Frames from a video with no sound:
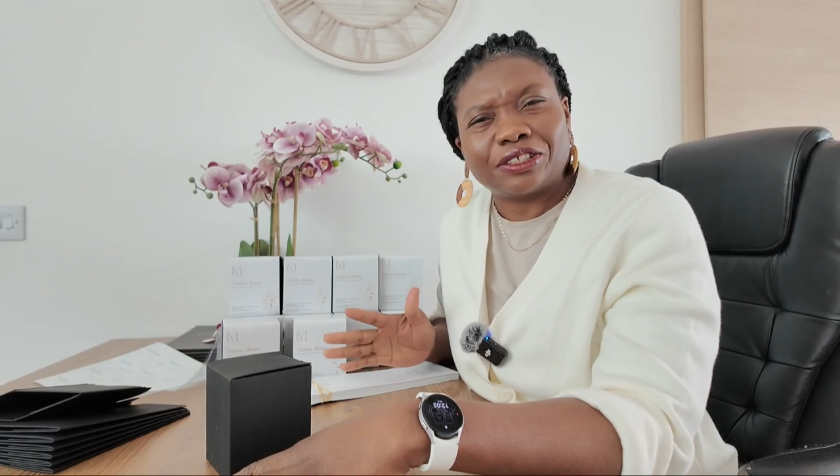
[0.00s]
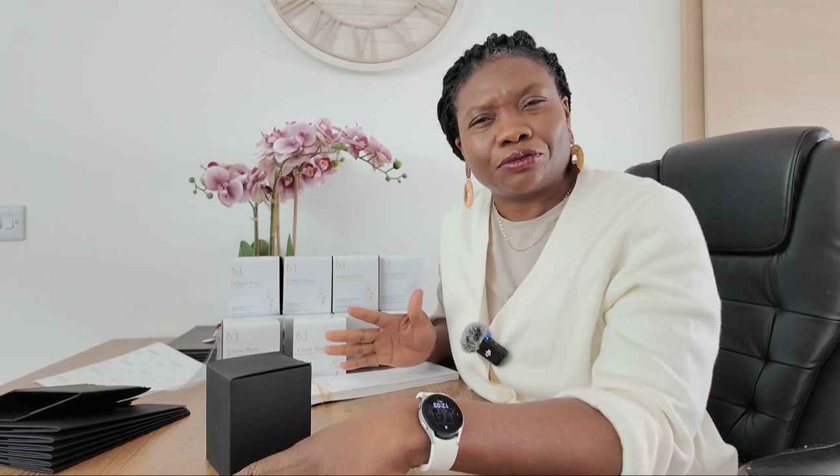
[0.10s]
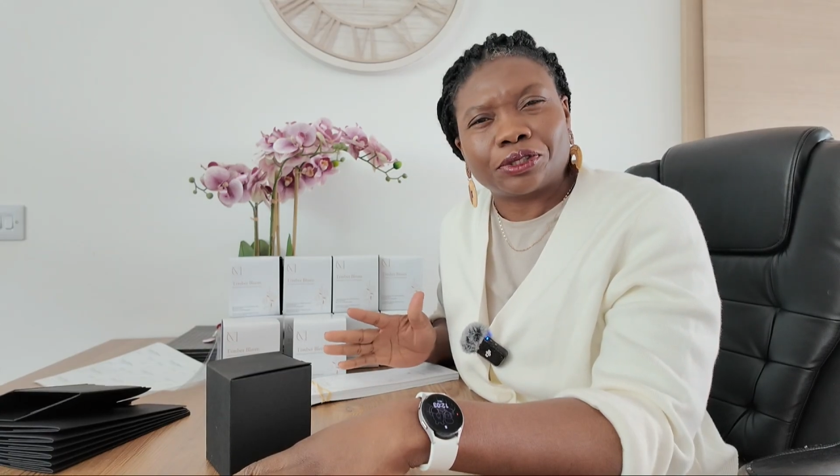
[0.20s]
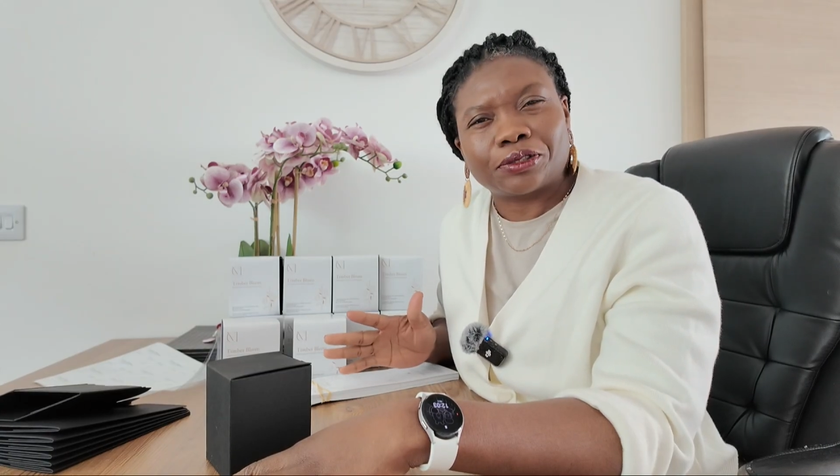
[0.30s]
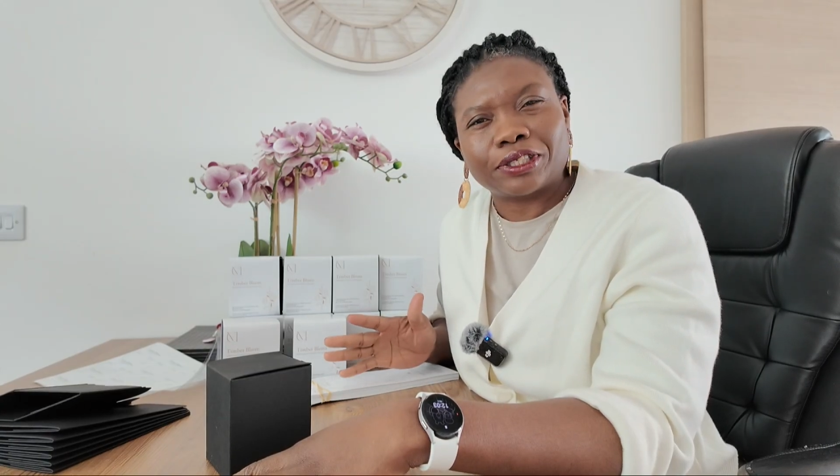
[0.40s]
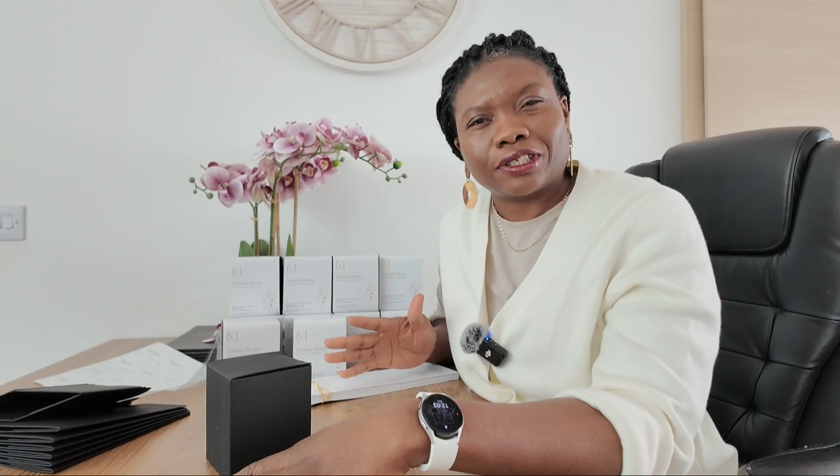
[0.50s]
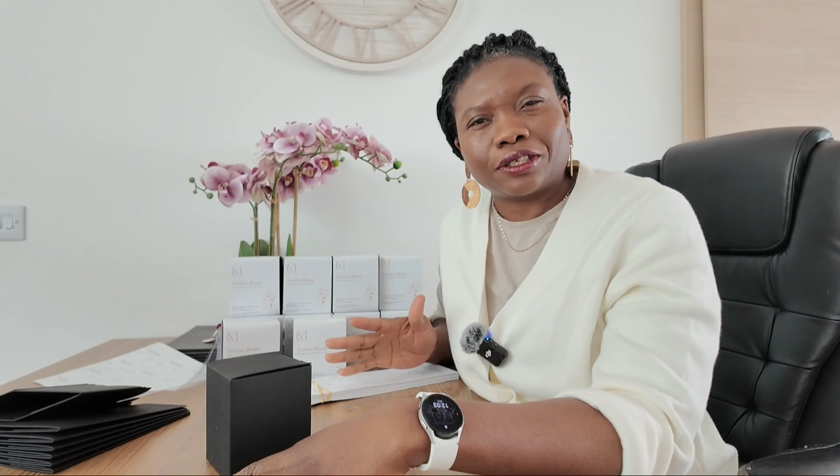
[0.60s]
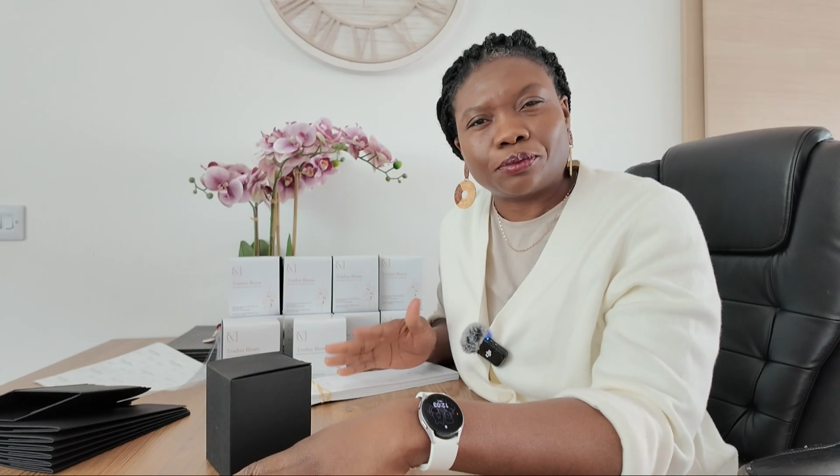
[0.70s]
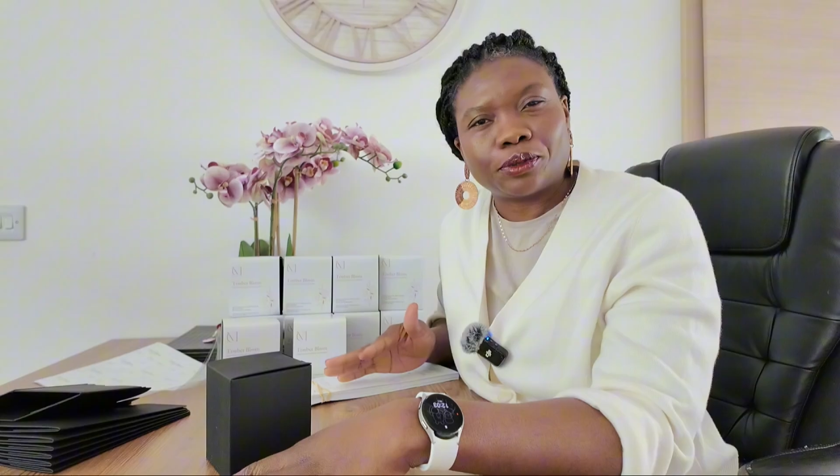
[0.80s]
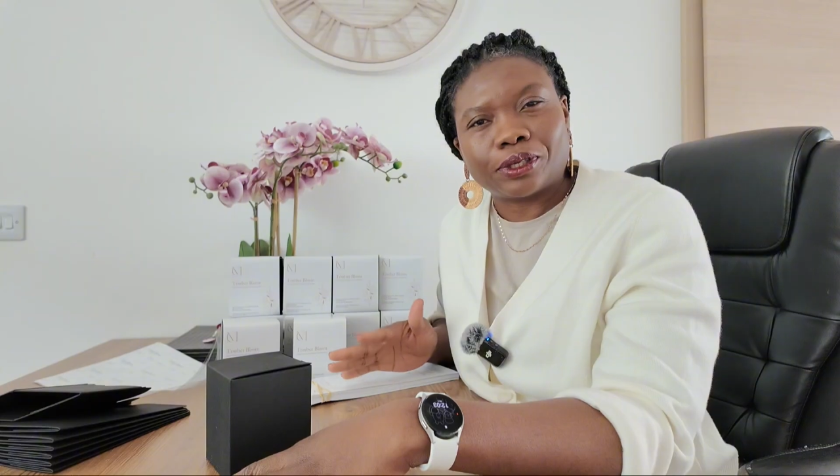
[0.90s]
of regretted
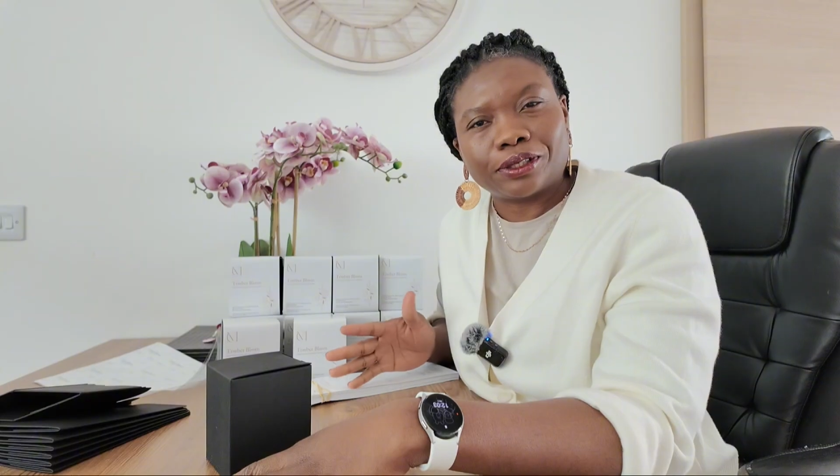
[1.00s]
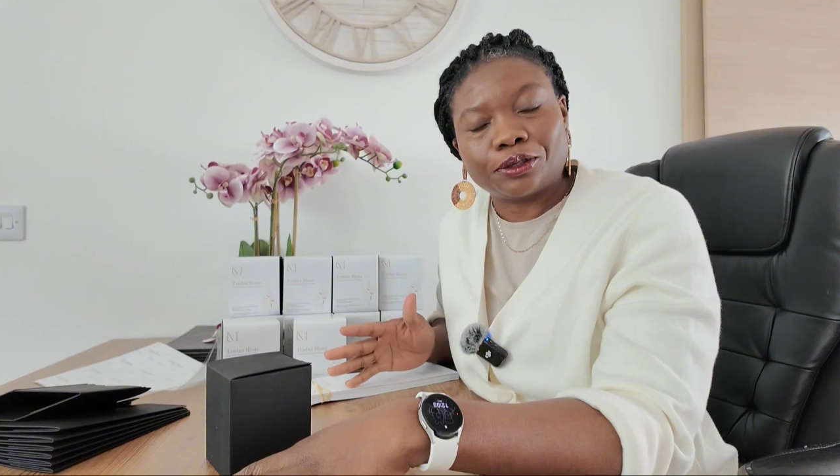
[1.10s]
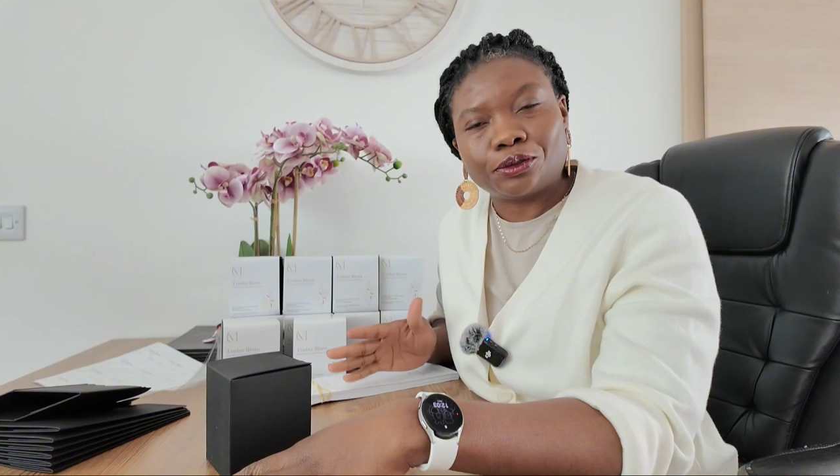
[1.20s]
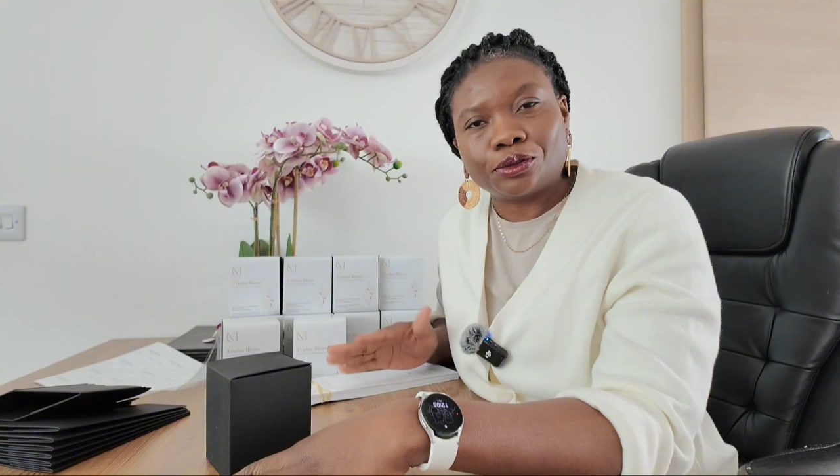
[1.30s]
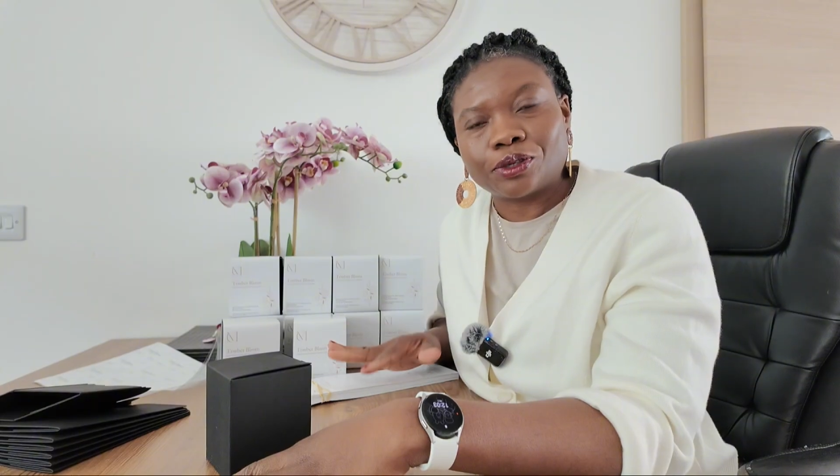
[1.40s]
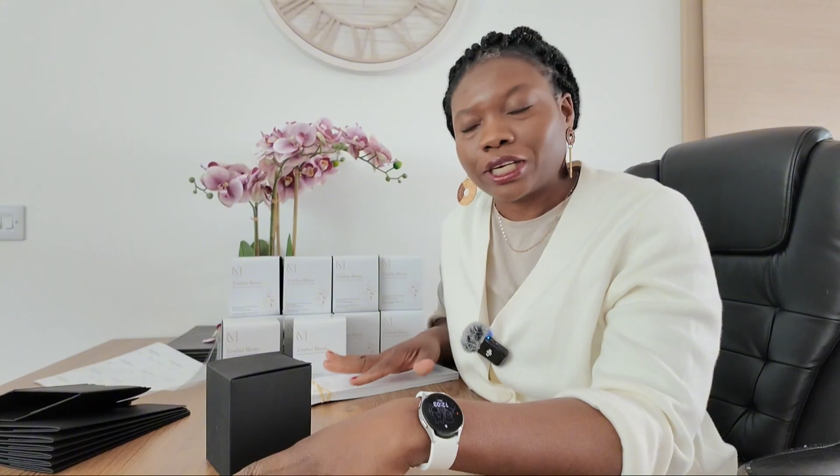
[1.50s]
it, but I don't know.